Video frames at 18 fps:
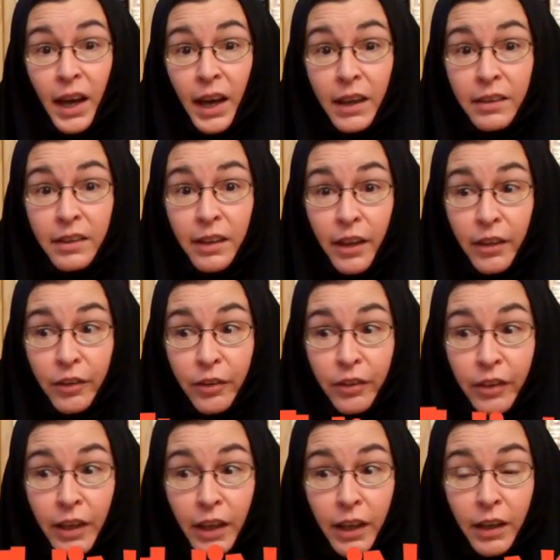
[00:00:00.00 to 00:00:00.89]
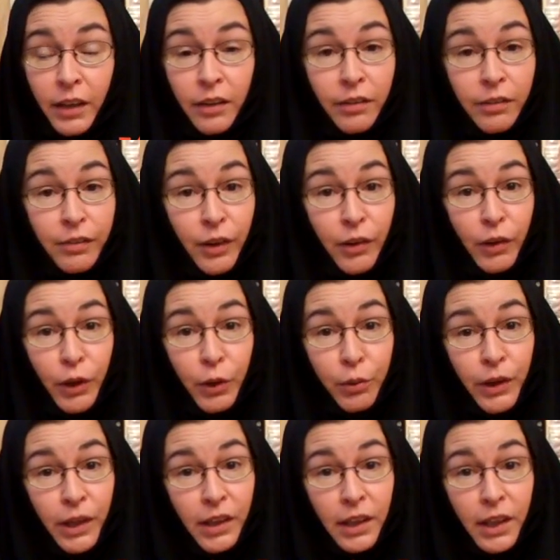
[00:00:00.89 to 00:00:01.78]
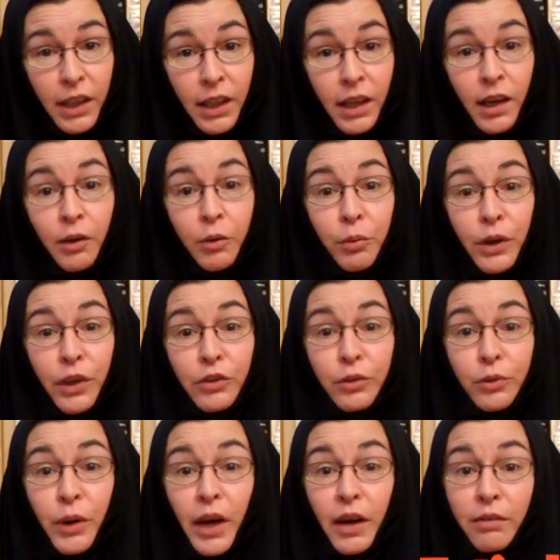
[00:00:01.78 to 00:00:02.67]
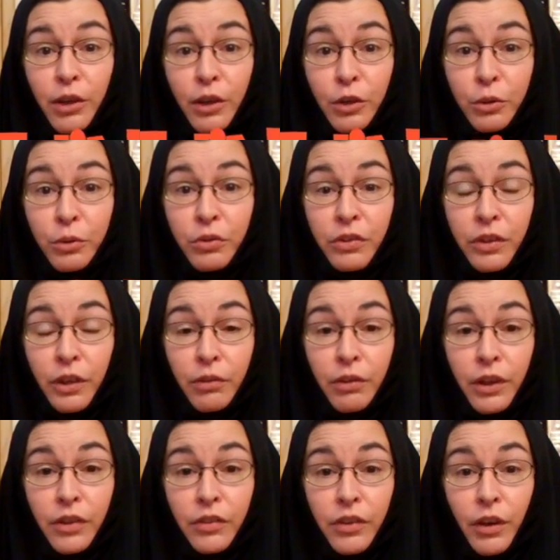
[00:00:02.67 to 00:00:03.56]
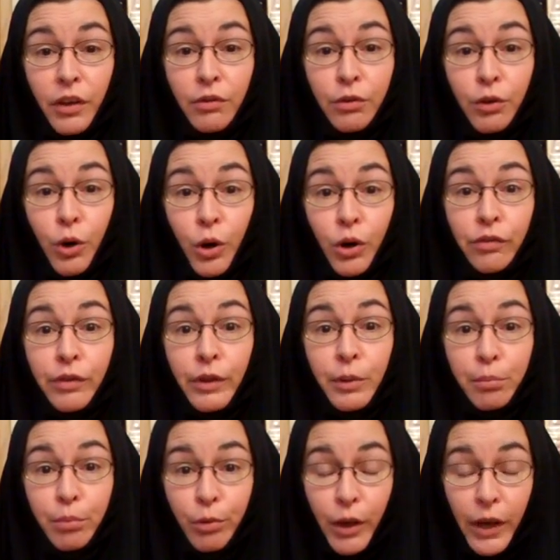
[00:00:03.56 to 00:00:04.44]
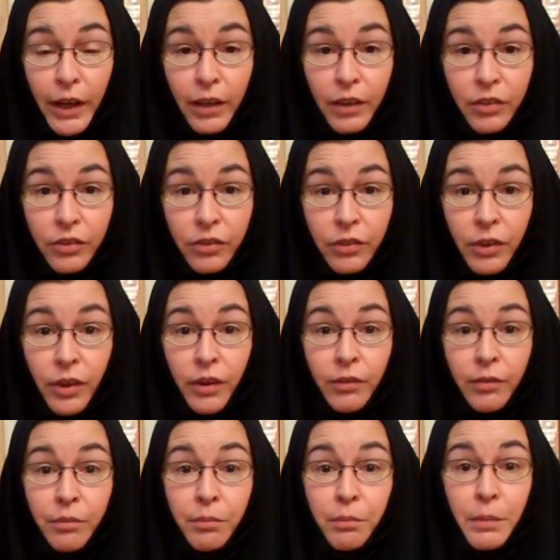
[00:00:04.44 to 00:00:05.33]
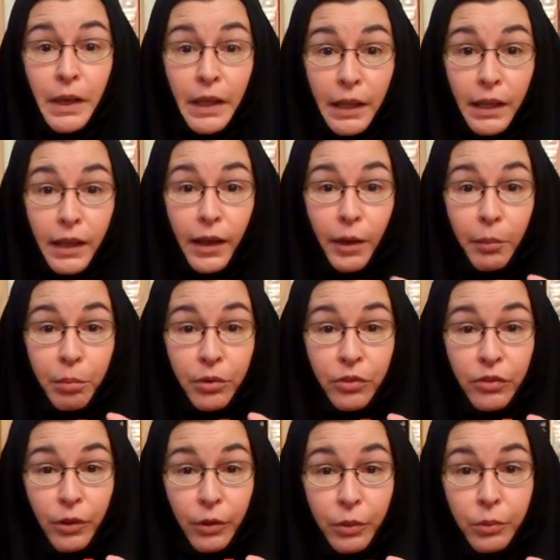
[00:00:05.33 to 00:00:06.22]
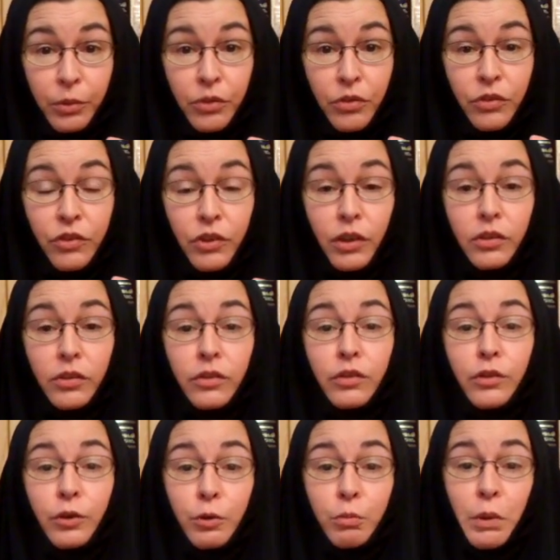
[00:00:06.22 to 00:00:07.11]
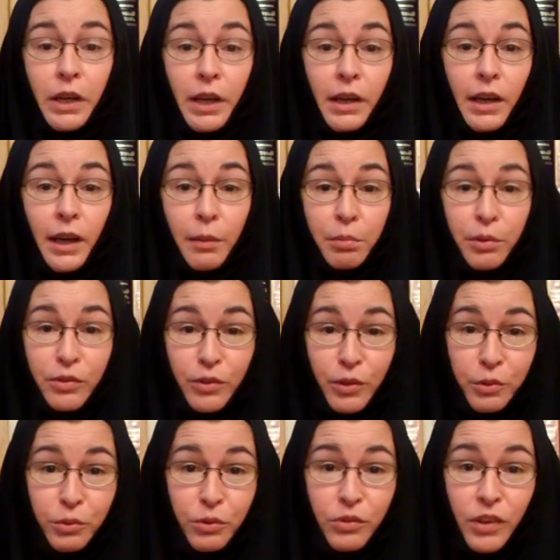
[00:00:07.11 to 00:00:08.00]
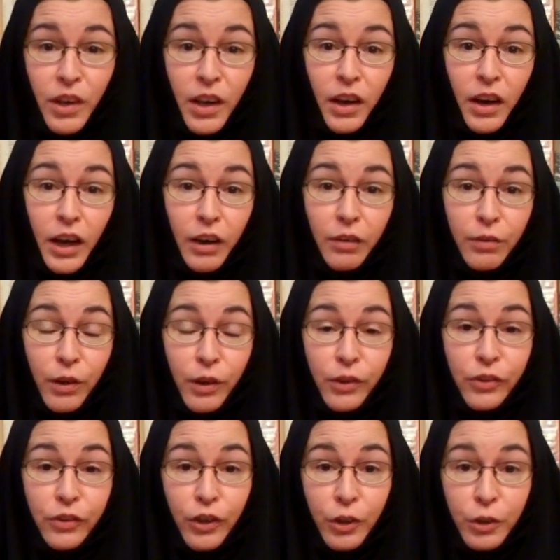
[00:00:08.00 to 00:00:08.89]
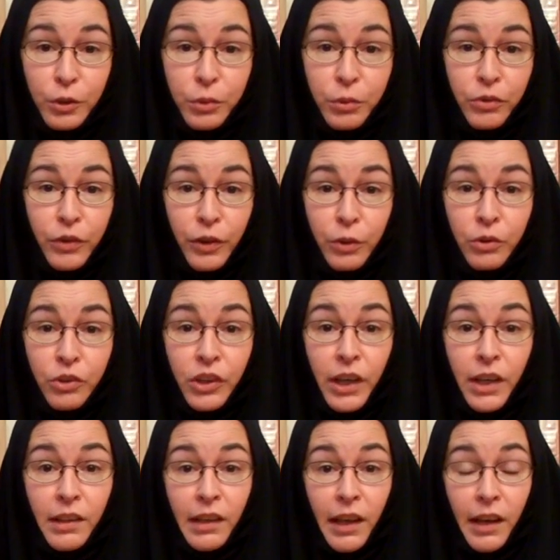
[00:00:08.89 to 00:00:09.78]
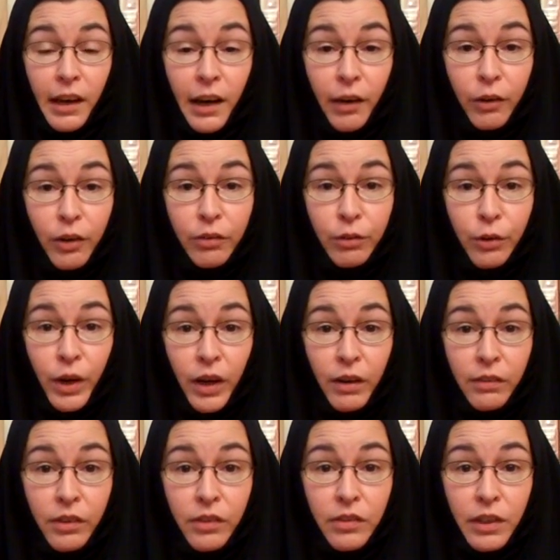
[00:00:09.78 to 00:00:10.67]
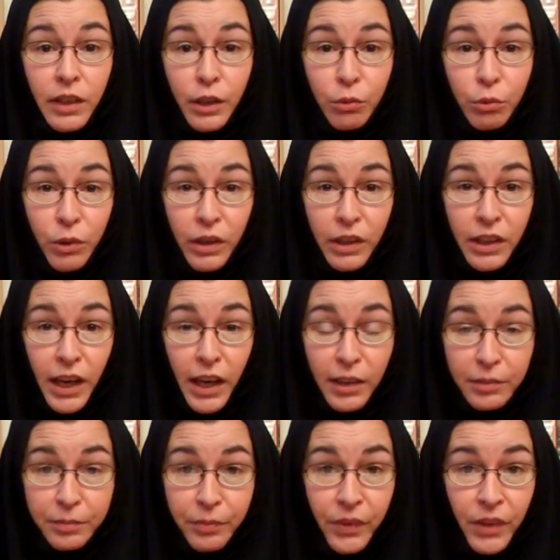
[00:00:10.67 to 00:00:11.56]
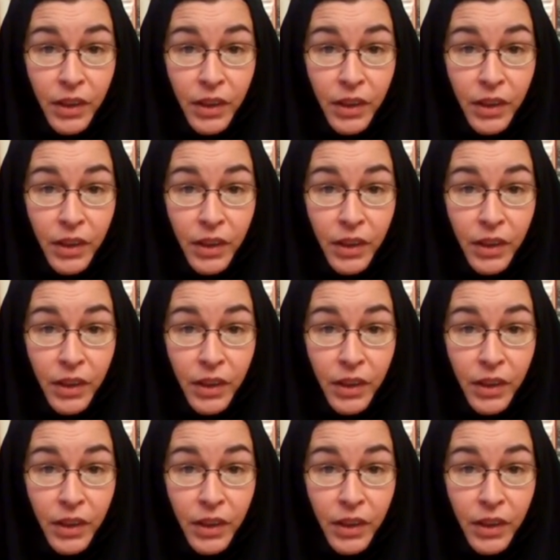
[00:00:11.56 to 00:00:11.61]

And another thing, very quickly, we do have a new series of coffee breaks, mini episodes, just 2-minute episodes of our show, so check that out if you haven't seen one yet.